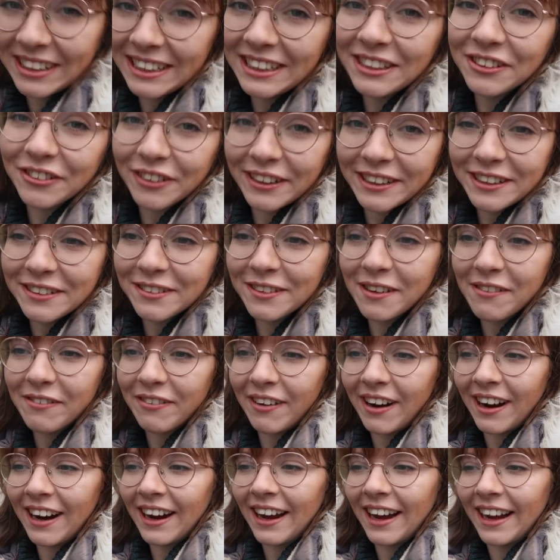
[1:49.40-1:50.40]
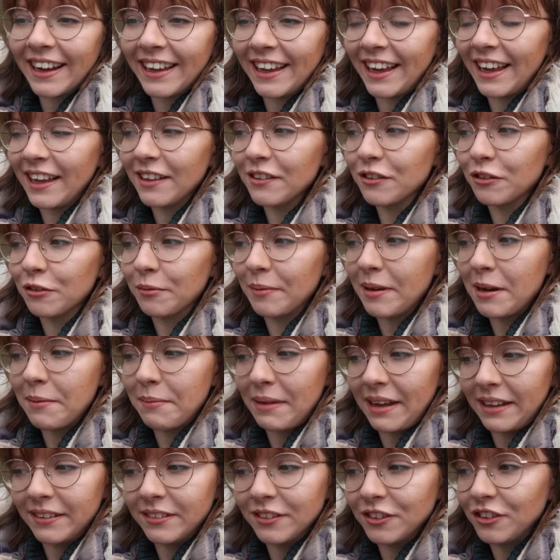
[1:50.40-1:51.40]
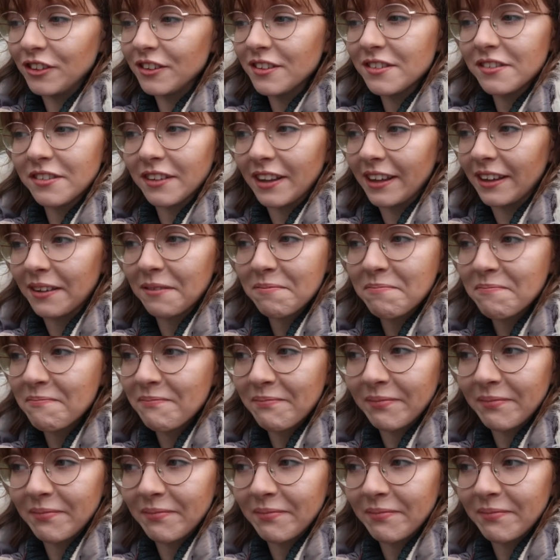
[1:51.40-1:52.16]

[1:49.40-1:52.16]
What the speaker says: really enjoying it so far. I get so many messages like